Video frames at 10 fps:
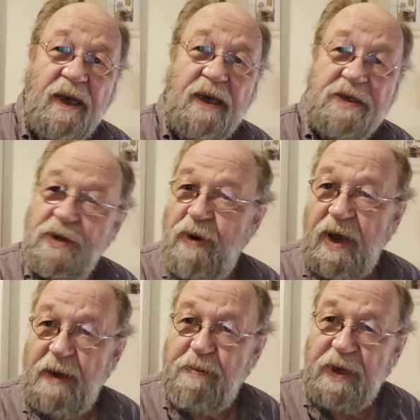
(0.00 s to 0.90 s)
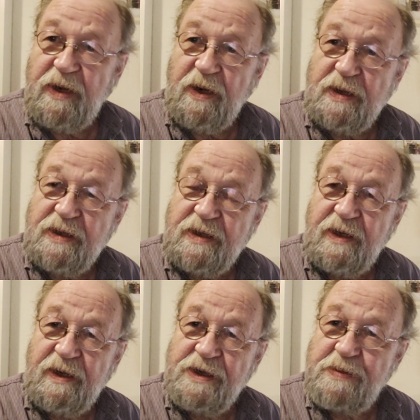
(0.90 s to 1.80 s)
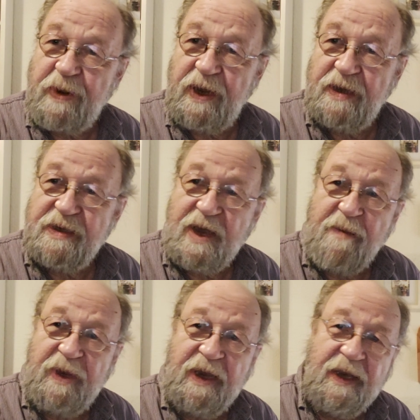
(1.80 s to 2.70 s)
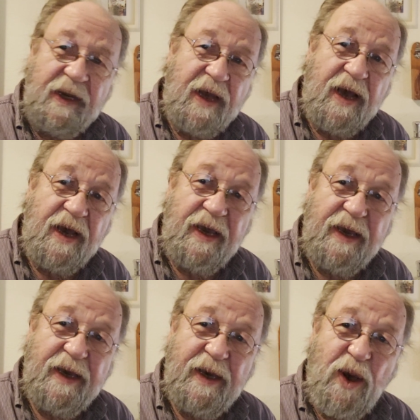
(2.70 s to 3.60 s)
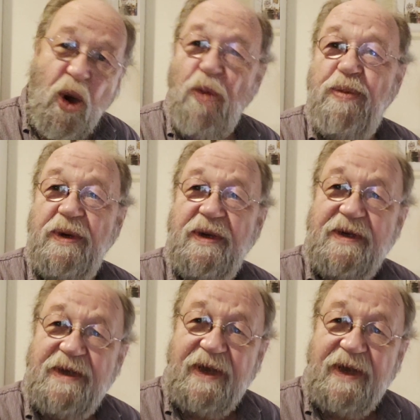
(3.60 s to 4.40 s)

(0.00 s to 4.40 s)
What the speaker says: it's great because spring is coming, and I opened